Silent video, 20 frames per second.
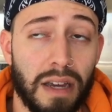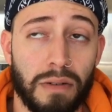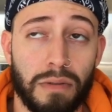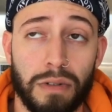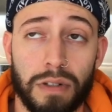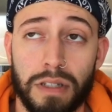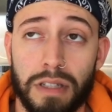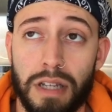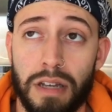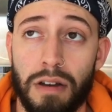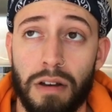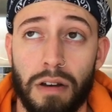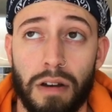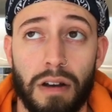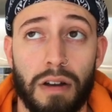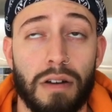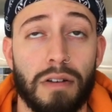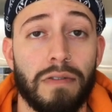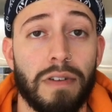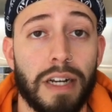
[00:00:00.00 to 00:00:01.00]
It was
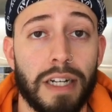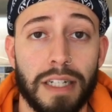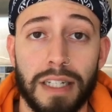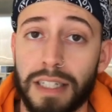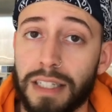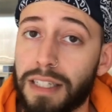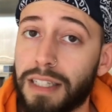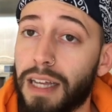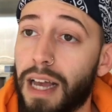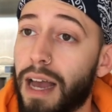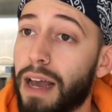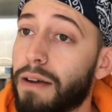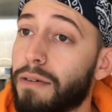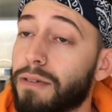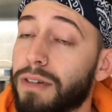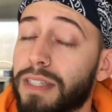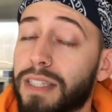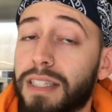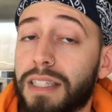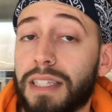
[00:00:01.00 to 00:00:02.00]
horrendous. I
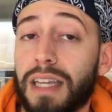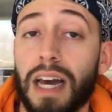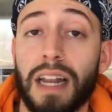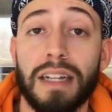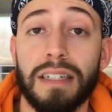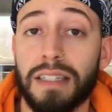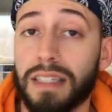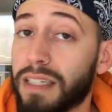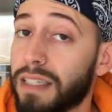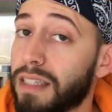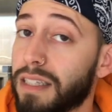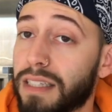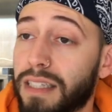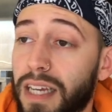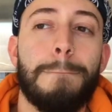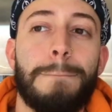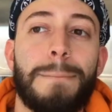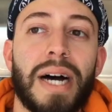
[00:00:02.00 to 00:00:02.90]
was skeletons.